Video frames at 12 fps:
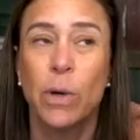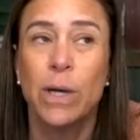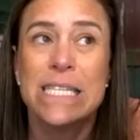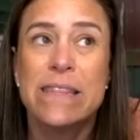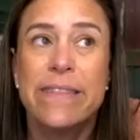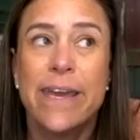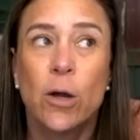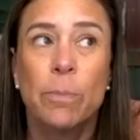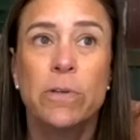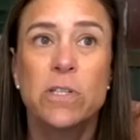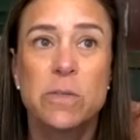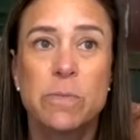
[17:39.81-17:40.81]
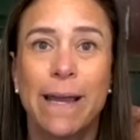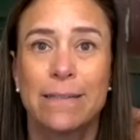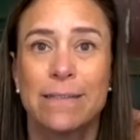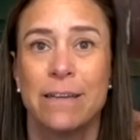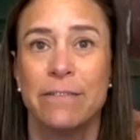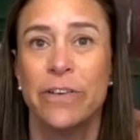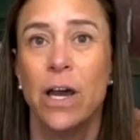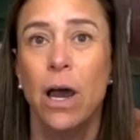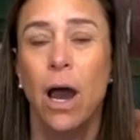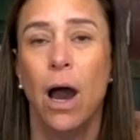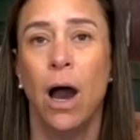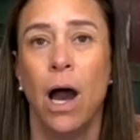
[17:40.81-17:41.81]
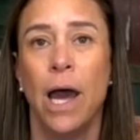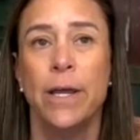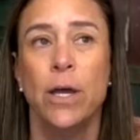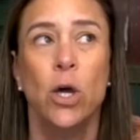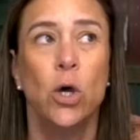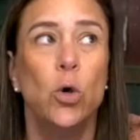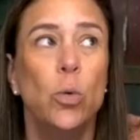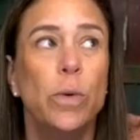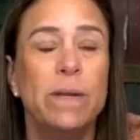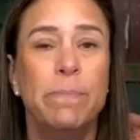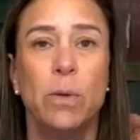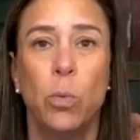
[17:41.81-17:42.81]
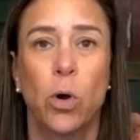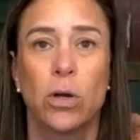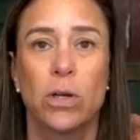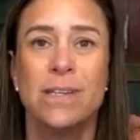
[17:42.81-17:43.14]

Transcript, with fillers: What's their perspective on who would be worse?